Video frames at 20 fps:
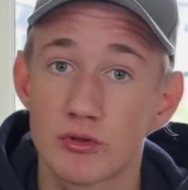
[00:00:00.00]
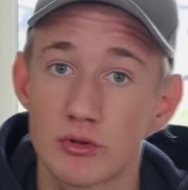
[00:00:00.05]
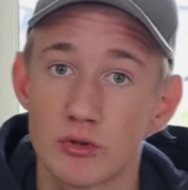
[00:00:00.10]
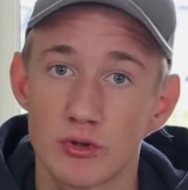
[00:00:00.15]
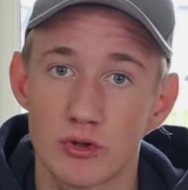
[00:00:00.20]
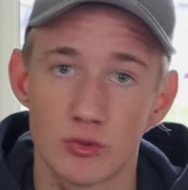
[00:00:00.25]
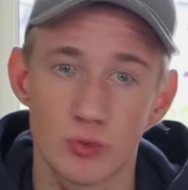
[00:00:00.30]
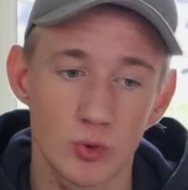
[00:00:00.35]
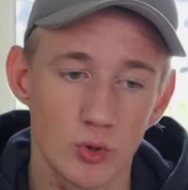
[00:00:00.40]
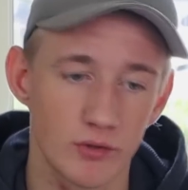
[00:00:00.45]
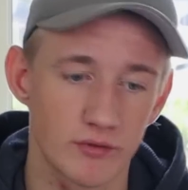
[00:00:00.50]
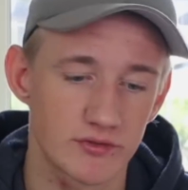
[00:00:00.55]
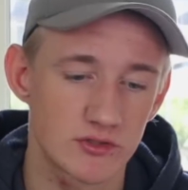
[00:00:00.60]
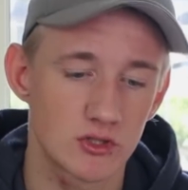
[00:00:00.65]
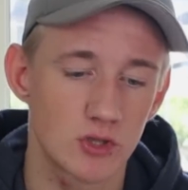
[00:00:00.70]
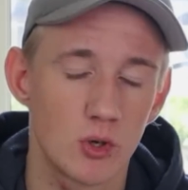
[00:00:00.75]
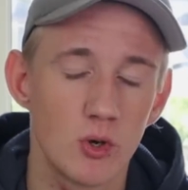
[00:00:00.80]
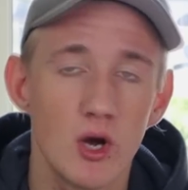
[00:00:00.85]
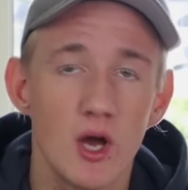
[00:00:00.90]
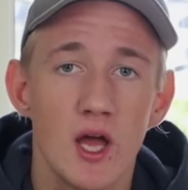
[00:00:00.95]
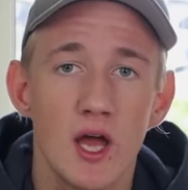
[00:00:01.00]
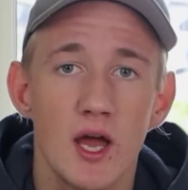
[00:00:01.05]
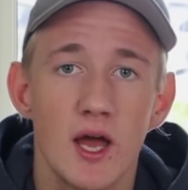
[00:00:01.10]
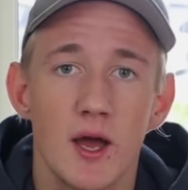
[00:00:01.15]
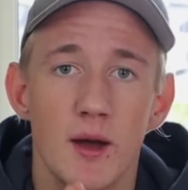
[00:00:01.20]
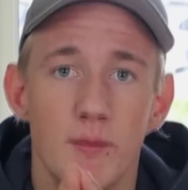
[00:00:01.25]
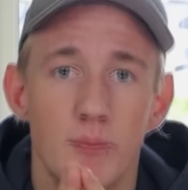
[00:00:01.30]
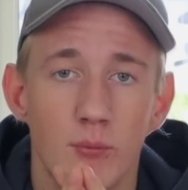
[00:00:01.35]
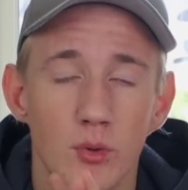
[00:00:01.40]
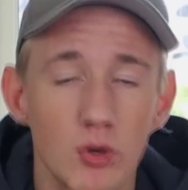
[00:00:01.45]
through the roof. So
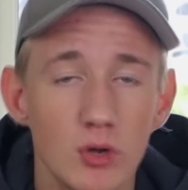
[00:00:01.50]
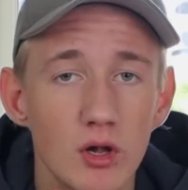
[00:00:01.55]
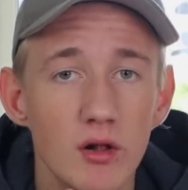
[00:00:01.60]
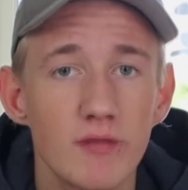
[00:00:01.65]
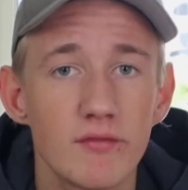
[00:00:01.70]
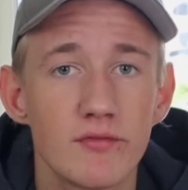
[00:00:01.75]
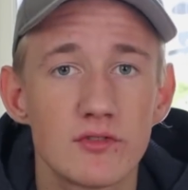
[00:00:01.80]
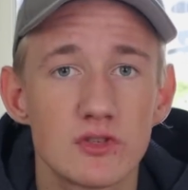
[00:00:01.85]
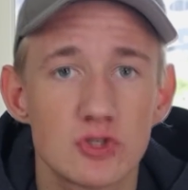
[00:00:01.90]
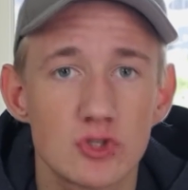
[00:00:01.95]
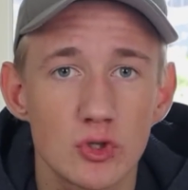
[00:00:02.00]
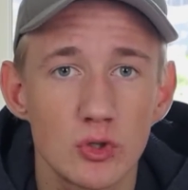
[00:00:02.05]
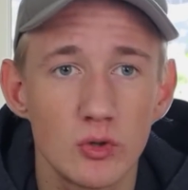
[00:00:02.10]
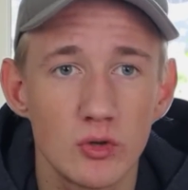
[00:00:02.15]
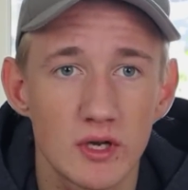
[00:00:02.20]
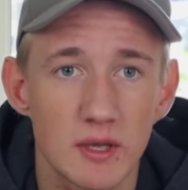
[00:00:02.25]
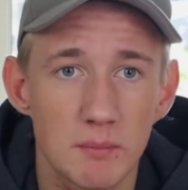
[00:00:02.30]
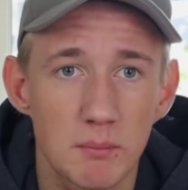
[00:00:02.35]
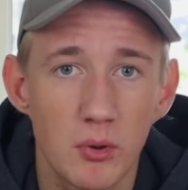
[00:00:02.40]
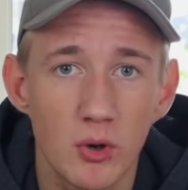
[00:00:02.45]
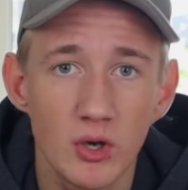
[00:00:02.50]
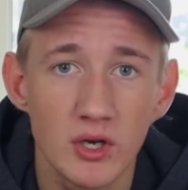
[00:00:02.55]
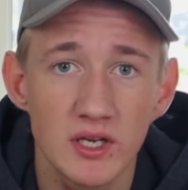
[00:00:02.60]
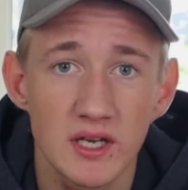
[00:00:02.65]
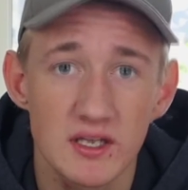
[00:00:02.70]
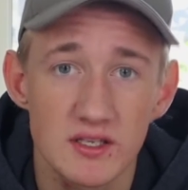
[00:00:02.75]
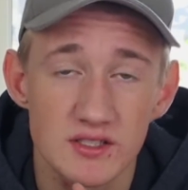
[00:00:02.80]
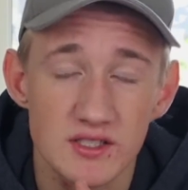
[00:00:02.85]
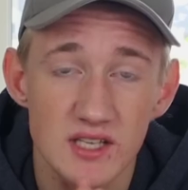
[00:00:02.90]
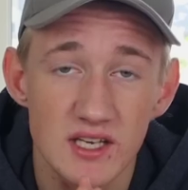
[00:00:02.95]
moral of the story, point
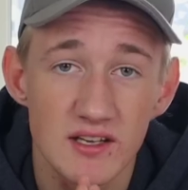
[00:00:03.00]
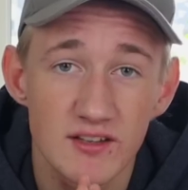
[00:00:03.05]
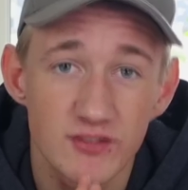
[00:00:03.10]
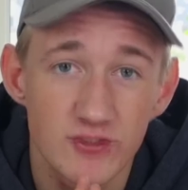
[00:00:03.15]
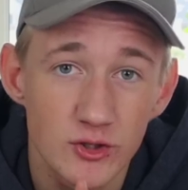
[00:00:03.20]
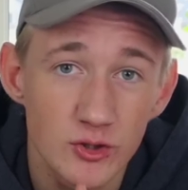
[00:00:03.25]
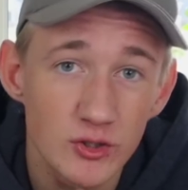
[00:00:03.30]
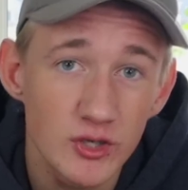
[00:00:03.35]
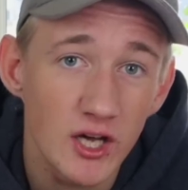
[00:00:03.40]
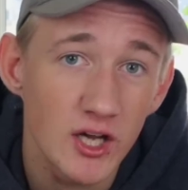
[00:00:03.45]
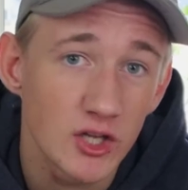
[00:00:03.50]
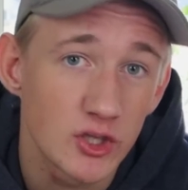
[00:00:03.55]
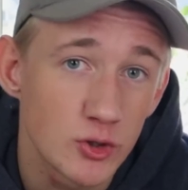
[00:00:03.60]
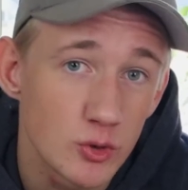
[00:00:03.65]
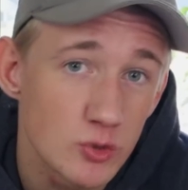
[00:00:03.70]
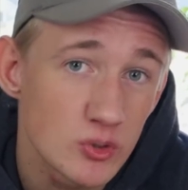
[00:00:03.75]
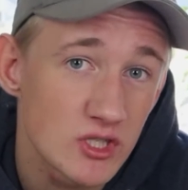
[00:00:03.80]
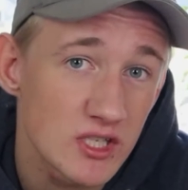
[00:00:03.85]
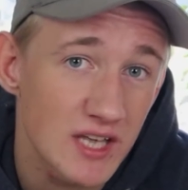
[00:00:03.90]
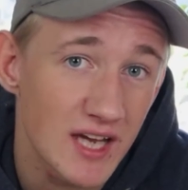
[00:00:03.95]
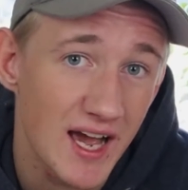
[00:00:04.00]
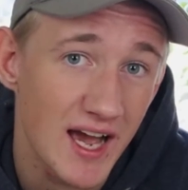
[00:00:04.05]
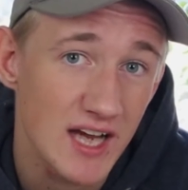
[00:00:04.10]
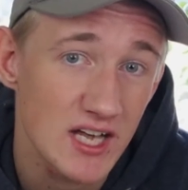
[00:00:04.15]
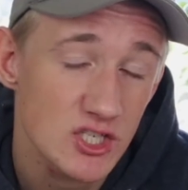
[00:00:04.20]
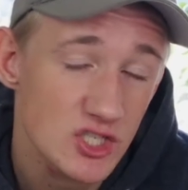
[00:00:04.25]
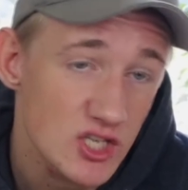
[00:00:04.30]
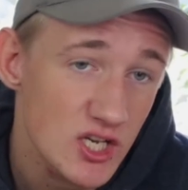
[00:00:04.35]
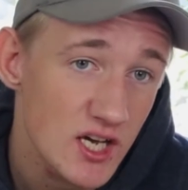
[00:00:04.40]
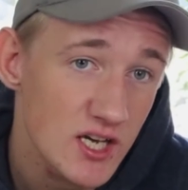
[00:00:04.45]
is, if you're not using
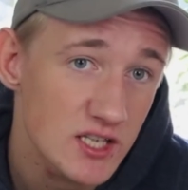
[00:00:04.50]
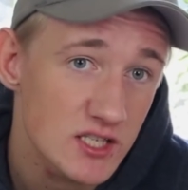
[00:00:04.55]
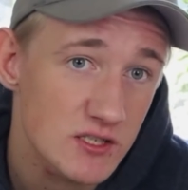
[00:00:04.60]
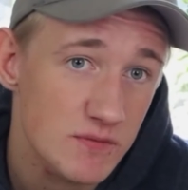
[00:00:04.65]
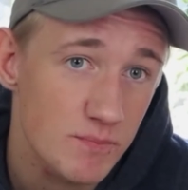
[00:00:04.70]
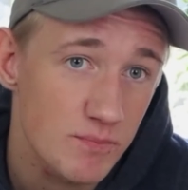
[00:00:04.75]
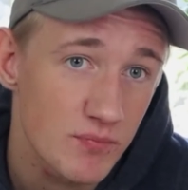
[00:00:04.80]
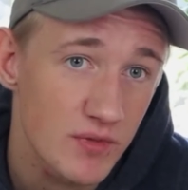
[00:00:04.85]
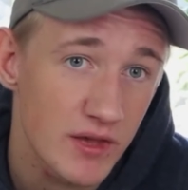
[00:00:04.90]
hashtags,